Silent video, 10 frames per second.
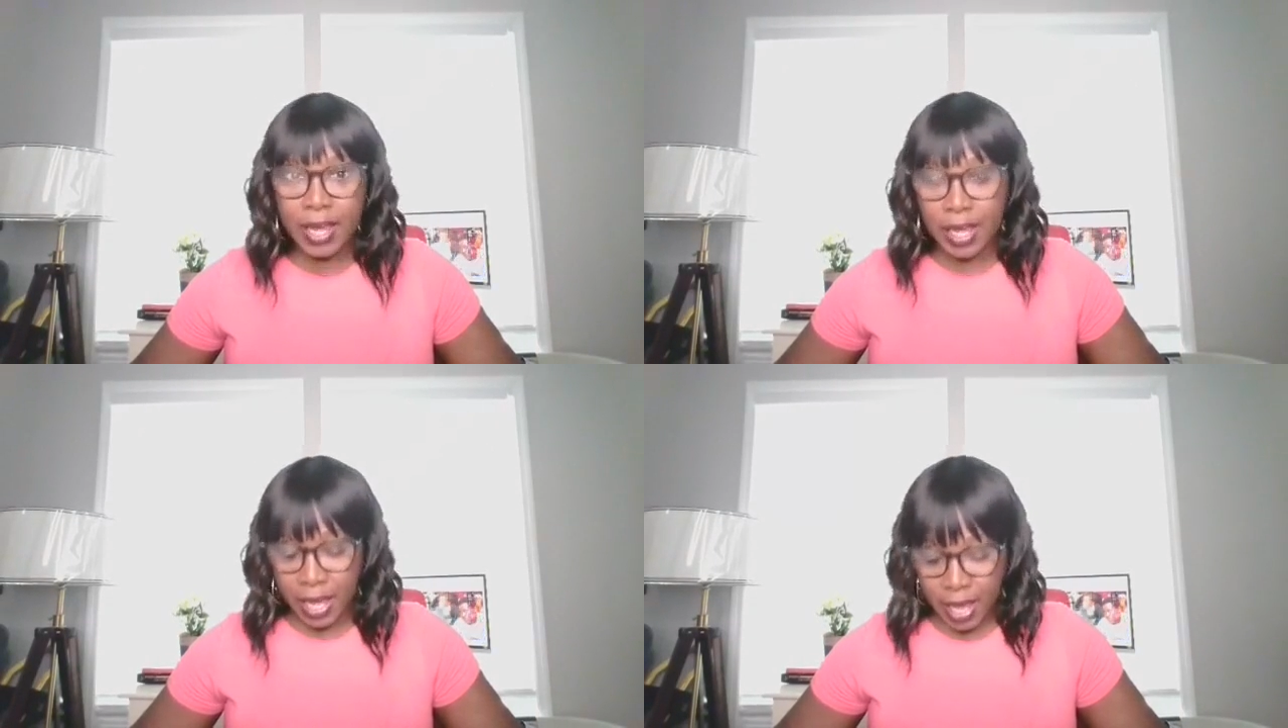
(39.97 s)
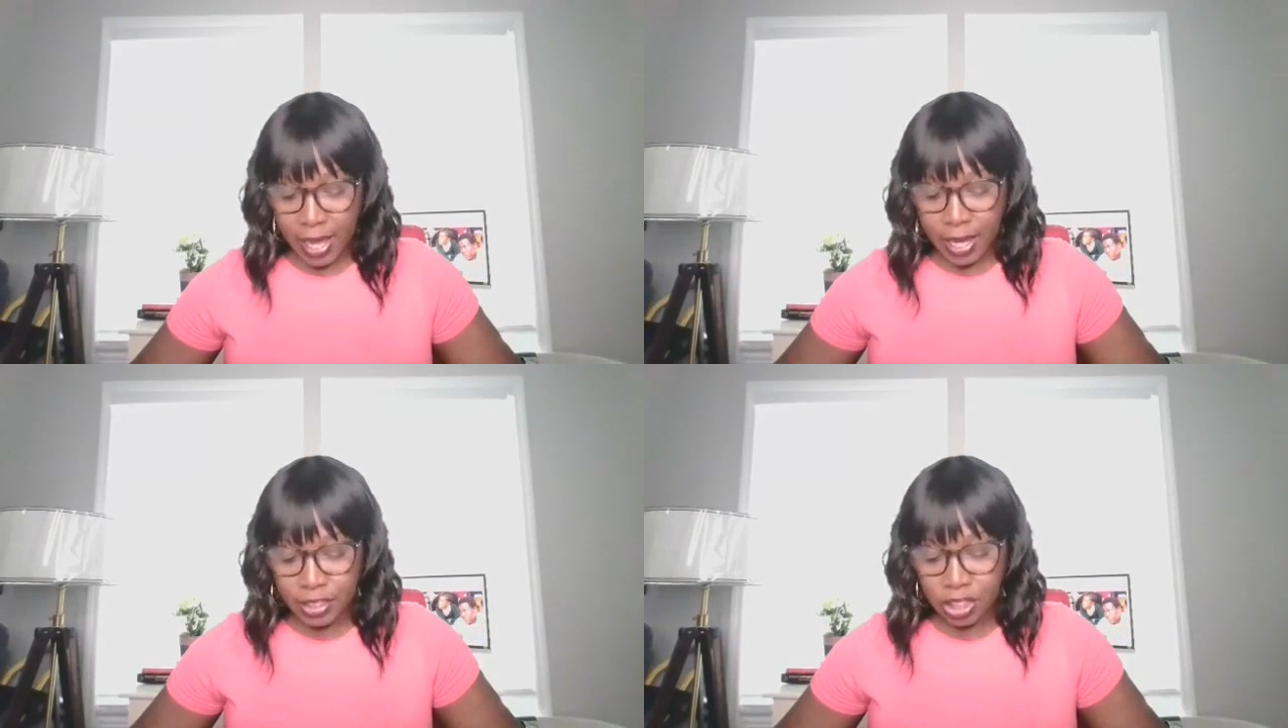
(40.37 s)

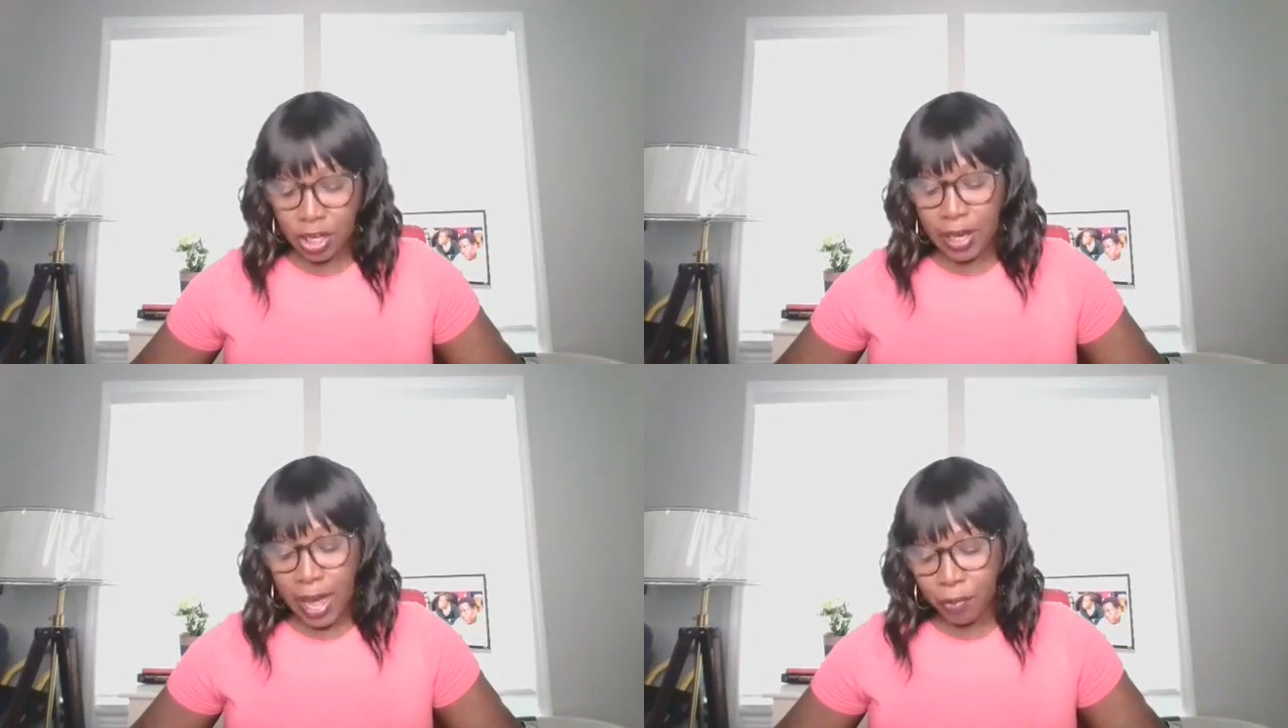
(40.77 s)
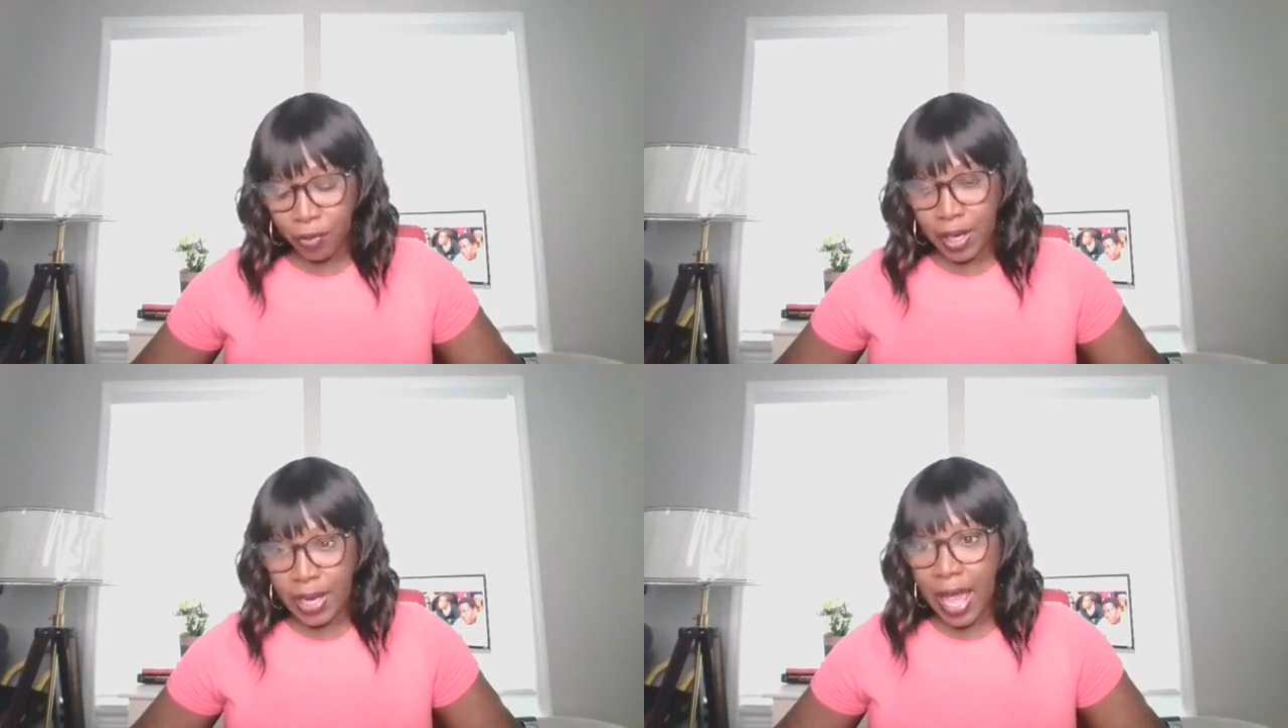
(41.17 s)
engage,
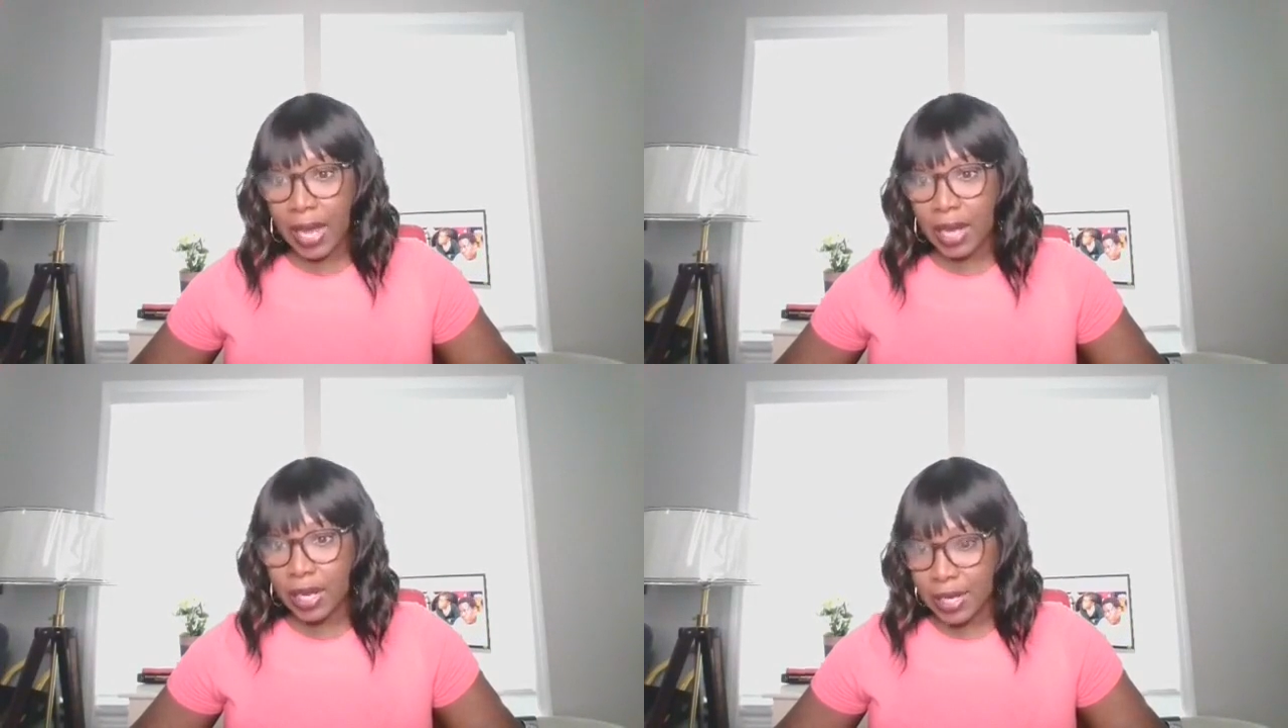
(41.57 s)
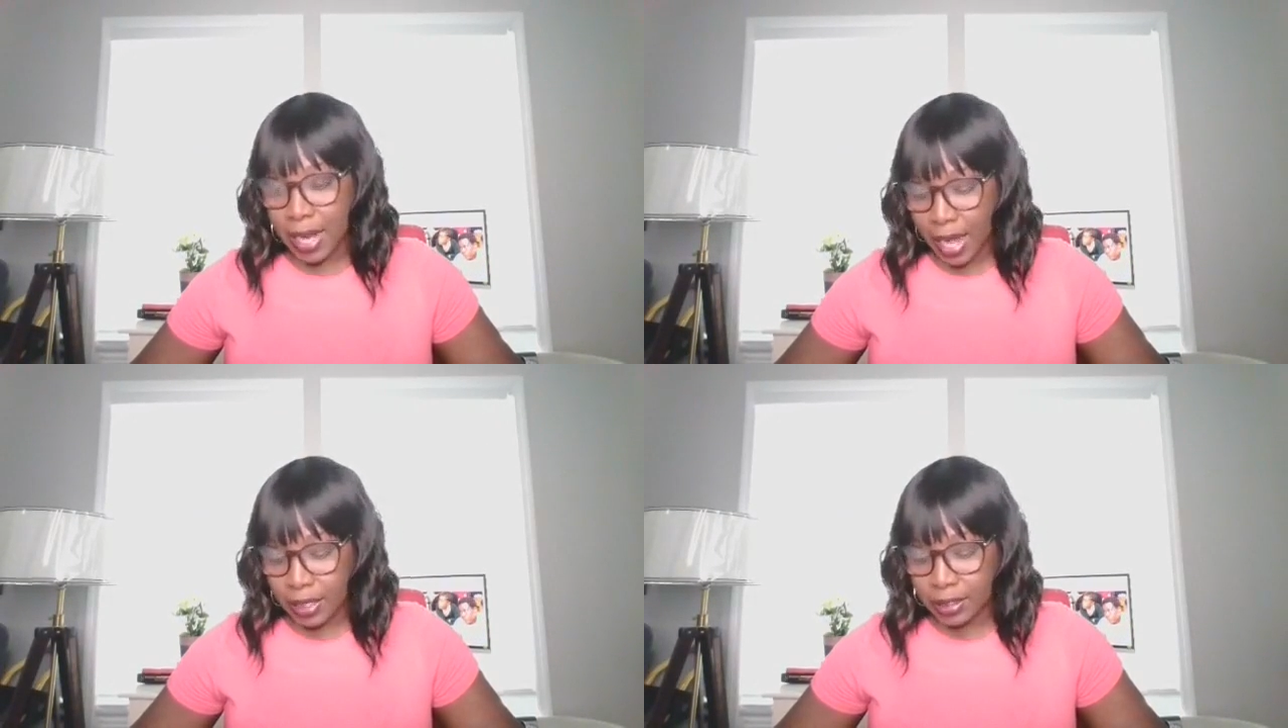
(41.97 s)
collaborate, and
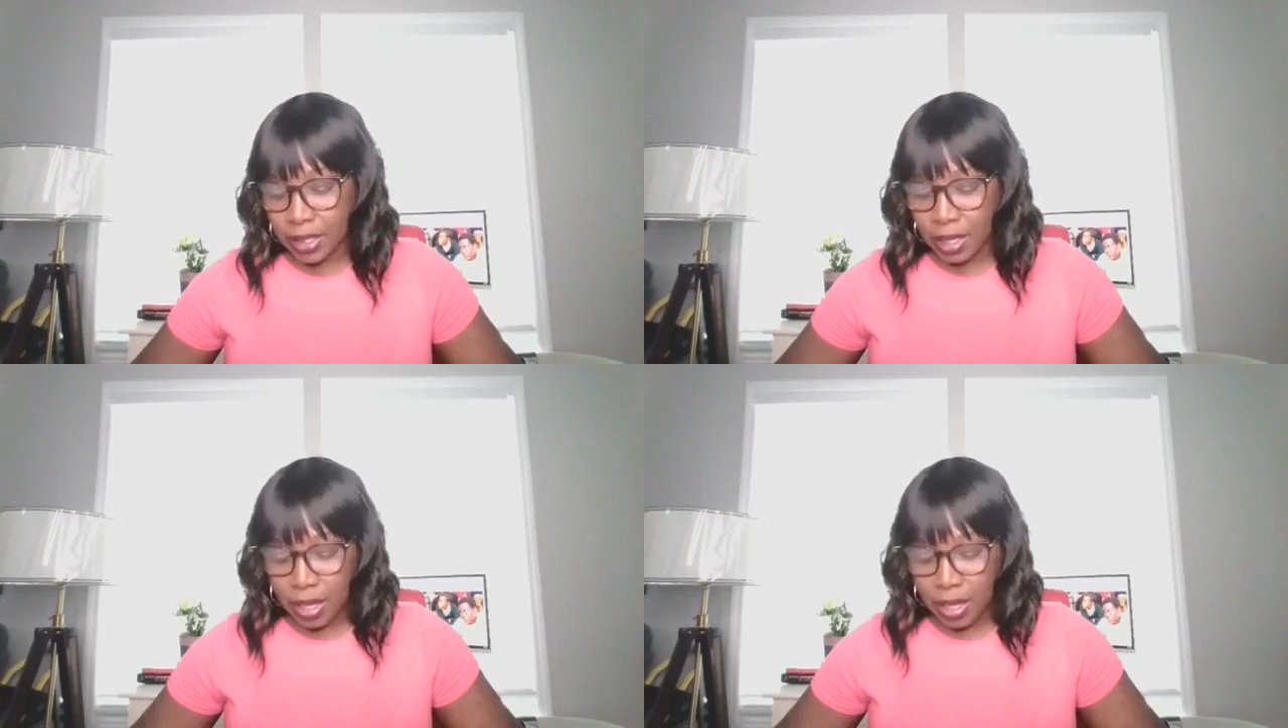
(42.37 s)
connect